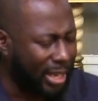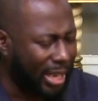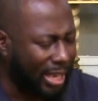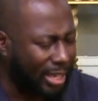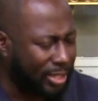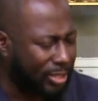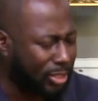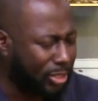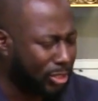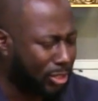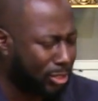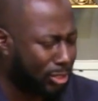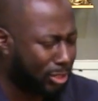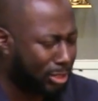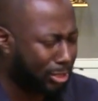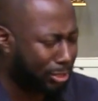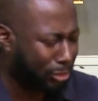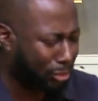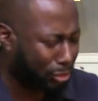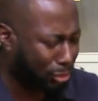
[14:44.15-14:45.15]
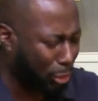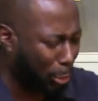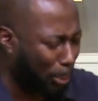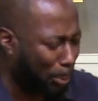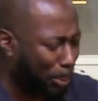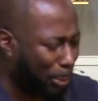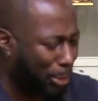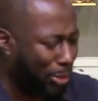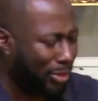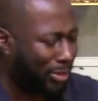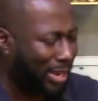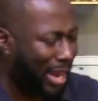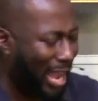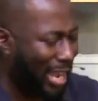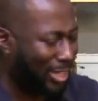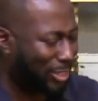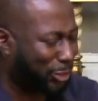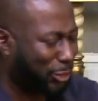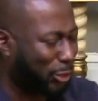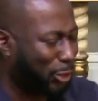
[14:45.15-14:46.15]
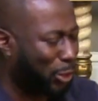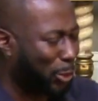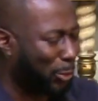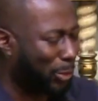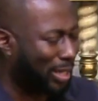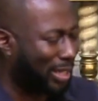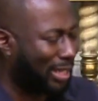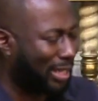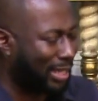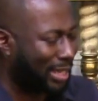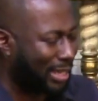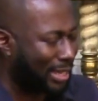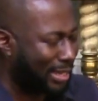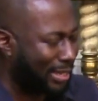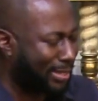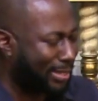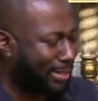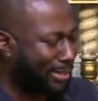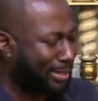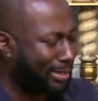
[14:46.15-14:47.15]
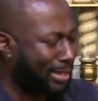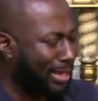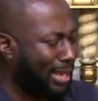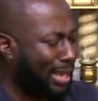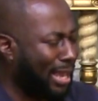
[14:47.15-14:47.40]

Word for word: and supernatural release